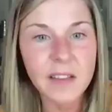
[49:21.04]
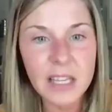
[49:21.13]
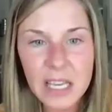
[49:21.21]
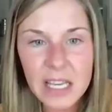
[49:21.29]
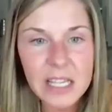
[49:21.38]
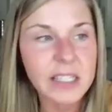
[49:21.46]
the
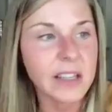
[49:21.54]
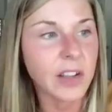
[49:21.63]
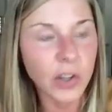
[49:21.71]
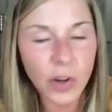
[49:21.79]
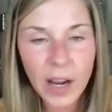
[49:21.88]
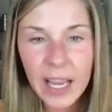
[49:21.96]
yeast and
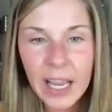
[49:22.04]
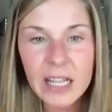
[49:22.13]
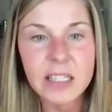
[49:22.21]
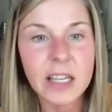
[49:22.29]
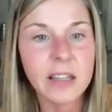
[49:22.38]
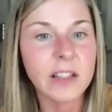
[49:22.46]
the
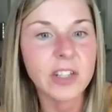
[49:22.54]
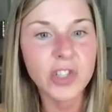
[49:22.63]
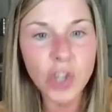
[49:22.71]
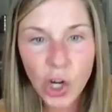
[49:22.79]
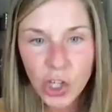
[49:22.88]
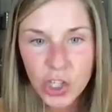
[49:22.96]
grains and the
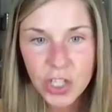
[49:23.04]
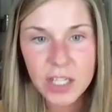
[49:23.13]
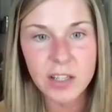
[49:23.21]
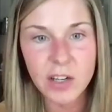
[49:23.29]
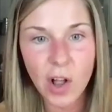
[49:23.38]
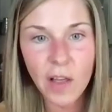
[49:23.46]

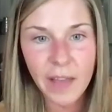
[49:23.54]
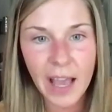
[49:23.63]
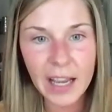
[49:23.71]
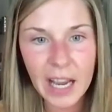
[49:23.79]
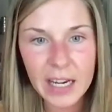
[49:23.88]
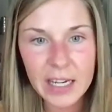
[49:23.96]
starches and all of
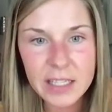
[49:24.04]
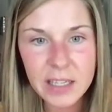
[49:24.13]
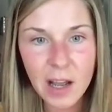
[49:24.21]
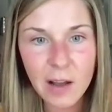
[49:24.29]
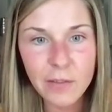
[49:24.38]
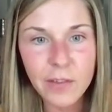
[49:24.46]
that kind of
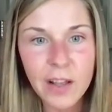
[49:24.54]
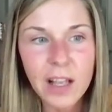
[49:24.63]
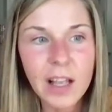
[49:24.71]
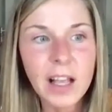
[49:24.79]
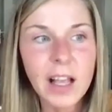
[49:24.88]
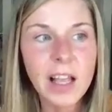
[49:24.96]
stuff,
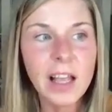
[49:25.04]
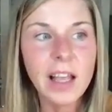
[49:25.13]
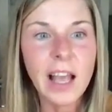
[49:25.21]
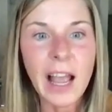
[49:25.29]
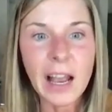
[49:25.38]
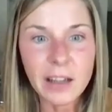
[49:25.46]

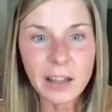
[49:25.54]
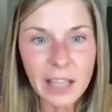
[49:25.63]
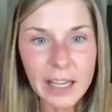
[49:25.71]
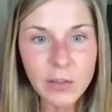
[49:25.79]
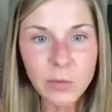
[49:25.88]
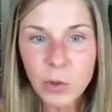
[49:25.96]
and
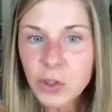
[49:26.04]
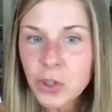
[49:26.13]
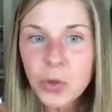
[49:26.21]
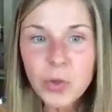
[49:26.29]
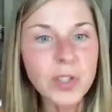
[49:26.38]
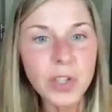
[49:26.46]
like
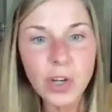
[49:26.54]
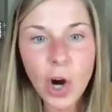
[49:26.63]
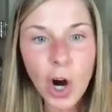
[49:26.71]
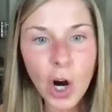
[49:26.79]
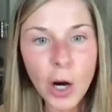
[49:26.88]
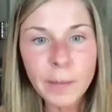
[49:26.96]
reduced the
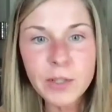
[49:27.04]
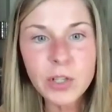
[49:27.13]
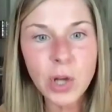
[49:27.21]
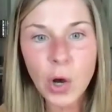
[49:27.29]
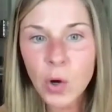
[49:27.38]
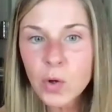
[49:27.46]
carbs
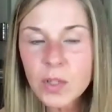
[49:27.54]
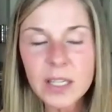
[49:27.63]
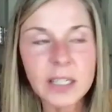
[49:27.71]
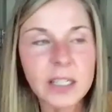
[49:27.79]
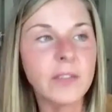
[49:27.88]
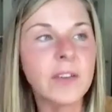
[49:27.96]
so
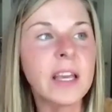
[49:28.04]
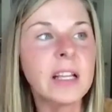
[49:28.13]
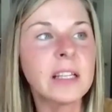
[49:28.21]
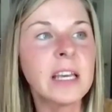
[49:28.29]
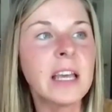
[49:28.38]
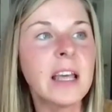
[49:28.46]

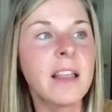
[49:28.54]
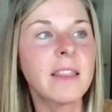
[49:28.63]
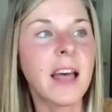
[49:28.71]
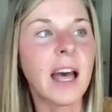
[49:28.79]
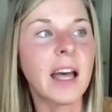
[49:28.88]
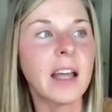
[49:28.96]
significantly
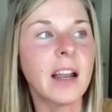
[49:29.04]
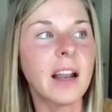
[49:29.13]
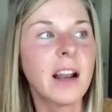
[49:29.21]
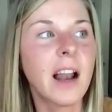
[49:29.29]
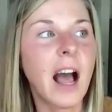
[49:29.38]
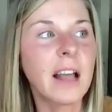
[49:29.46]
that
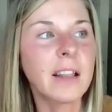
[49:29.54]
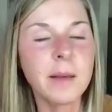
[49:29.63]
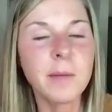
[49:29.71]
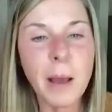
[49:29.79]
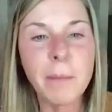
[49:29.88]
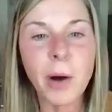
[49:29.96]
I
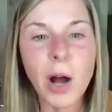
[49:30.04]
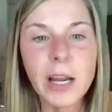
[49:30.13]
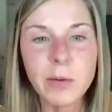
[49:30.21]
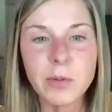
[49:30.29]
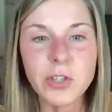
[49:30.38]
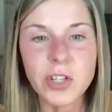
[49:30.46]
think my
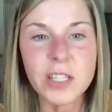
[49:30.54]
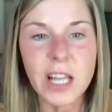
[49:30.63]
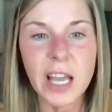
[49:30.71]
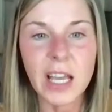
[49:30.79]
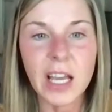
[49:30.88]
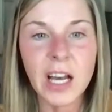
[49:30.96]
body was just
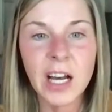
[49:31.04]
like,